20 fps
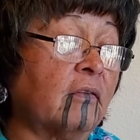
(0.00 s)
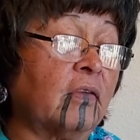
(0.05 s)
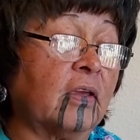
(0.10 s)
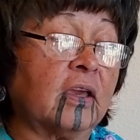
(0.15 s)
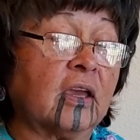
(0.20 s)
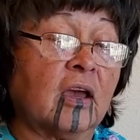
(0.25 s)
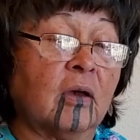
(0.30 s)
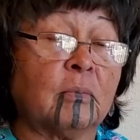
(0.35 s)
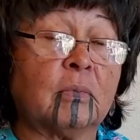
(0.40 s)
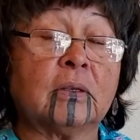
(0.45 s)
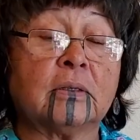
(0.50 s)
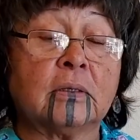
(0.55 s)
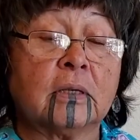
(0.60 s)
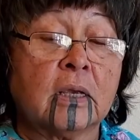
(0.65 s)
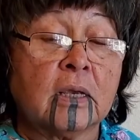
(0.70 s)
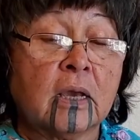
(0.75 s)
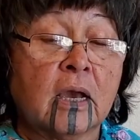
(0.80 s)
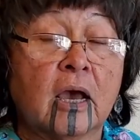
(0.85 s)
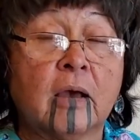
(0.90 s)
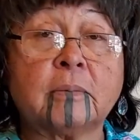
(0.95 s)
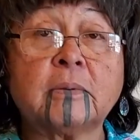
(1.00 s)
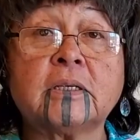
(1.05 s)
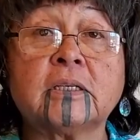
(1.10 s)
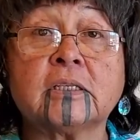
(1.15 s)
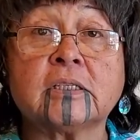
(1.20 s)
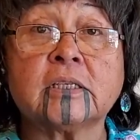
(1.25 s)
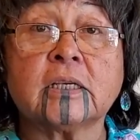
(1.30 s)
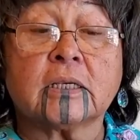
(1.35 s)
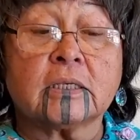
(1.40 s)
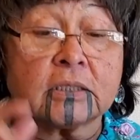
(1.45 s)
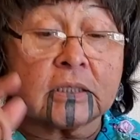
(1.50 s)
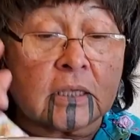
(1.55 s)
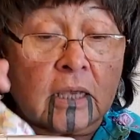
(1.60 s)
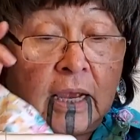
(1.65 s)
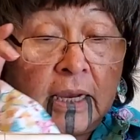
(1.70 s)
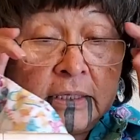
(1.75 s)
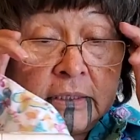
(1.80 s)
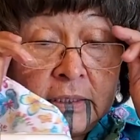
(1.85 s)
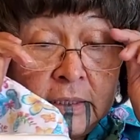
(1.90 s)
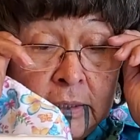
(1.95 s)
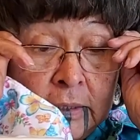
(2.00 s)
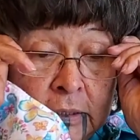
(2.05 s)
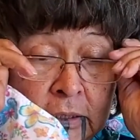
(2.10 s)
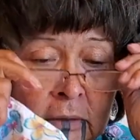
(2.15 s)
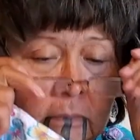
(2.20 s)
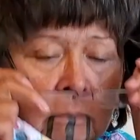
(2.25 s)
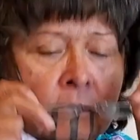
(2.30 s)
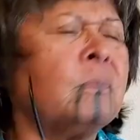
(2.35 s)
They come in up to 6 sizes.